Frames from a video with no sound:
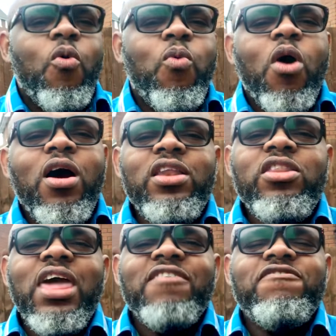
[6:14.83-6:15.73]

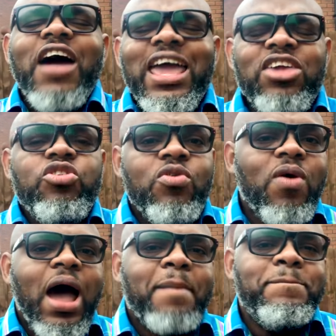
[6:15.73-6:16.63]
whenever you
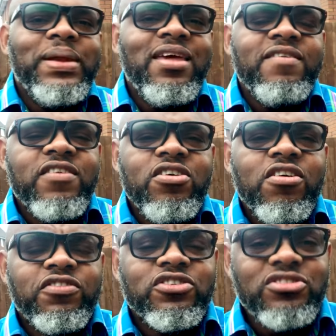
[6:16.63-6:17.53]
are believing
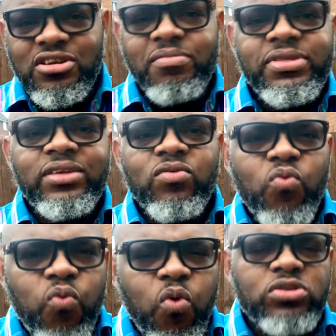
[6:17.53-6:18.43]
God for something,
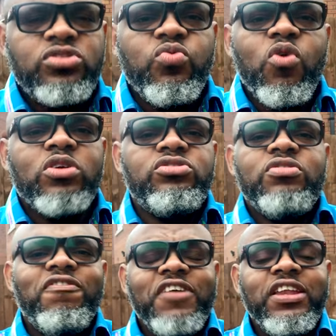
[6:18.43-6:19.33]
watch what you
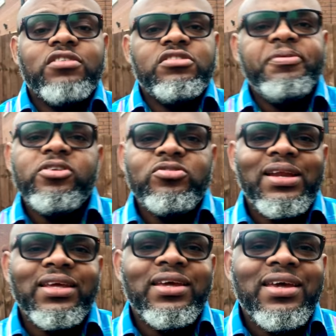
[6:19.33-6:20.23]
feed on
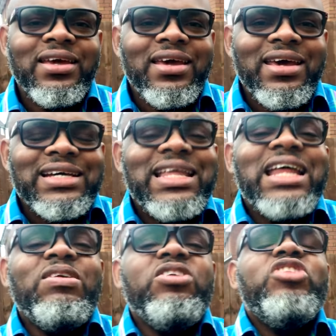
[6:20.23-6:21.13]
spiritually. That
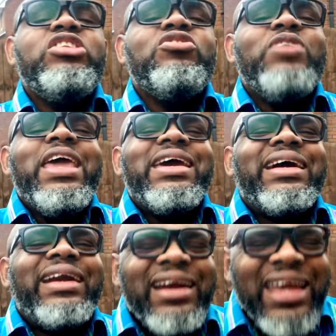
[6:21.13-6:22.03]
is when you need to
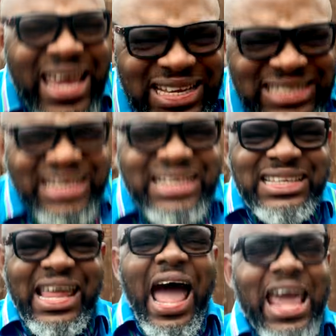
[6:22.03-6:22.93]
increase the
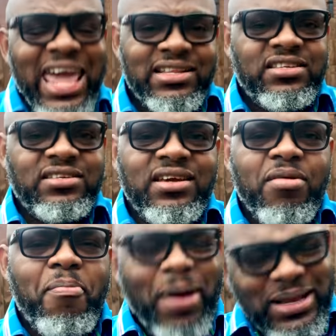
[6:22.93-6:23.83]
diet
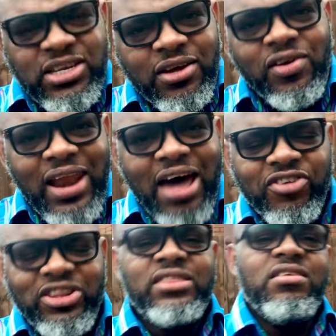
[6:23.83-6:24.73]
particular
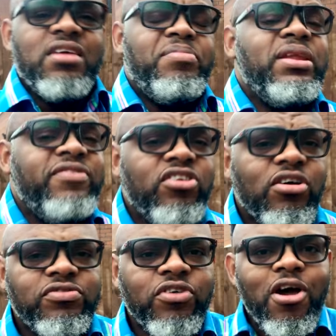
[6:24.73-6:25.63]
for that thing you're believing
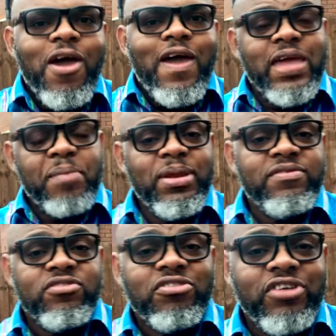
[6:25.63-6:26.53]
God for. You're
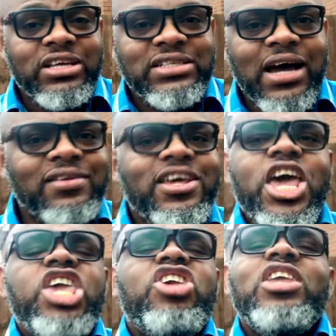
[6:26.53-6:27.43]
believing God for a child,
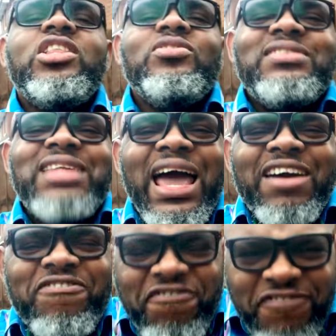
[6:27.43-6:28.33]
you need to start
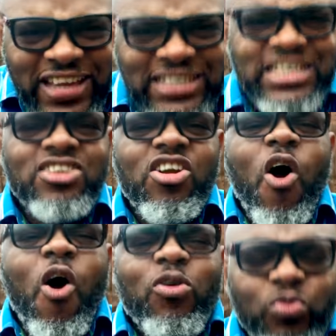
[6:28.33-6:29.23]
feeding
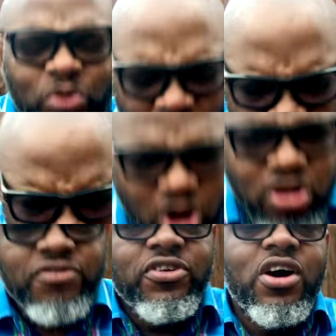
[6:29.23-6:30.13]
on the word
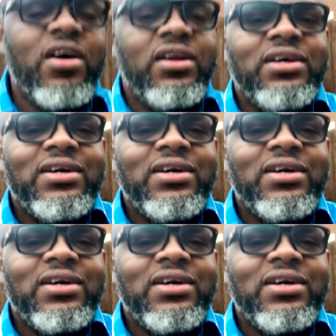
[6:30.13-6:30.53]
of God